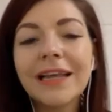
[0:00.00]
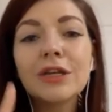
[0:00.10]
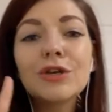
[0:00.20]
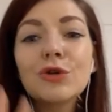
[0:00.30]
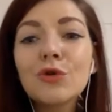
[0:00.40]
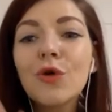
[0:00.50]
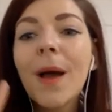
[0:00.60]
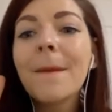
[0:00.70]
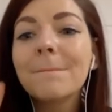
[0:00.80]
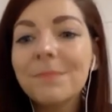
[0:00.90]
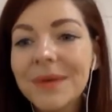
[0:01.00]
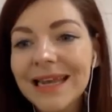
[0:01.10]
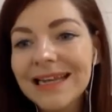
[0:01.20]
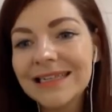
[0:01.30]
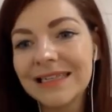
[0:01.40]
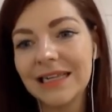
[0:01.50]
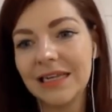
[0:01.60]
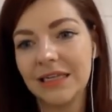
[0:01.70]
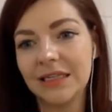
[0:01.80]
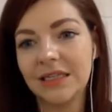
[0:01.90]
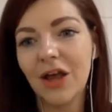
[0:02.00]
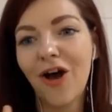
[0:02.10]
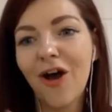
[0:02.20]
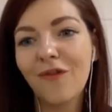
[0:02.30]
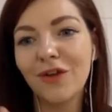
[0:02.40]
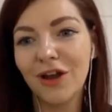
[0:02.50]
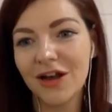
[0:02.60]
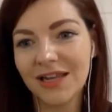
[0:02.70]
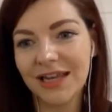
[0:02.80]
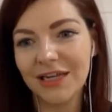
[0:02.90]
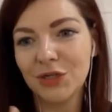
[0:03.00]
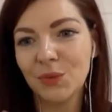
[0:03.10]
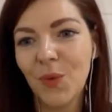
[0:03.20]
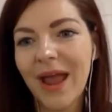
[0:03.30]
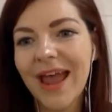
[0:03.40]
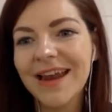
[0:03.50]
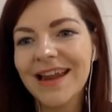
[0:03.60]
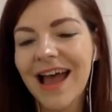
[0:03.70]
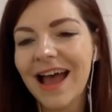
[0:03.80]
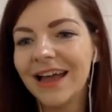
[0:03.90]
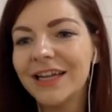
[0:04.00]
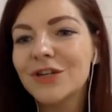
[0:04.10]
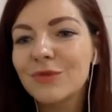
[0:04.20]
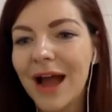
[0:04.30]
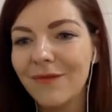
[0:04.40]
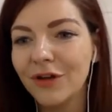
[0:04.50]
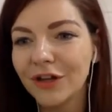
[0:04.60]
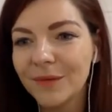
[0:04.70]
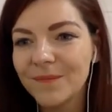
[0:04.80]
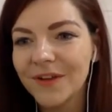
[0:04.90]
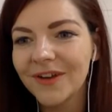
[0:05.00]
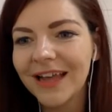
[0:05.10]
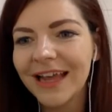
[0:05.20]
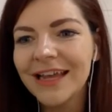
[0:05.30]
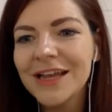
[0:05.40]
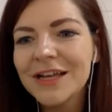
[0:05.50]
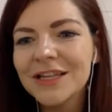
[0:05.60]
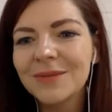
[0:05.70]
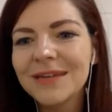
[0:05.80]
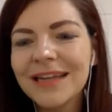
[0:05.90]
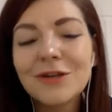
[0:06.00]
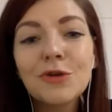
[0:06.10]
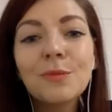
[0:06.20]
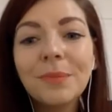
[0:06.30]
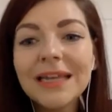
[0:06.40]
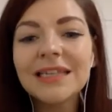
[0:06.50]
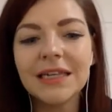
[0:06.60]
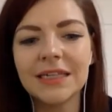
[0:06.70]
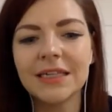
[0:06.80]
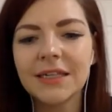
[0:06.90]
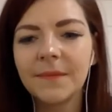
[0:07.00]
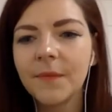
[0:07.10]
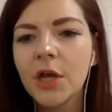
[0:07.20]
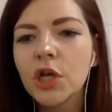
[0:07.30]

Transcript: say 2 pieces of luggage when I travel, okay? So we say 2 pieces.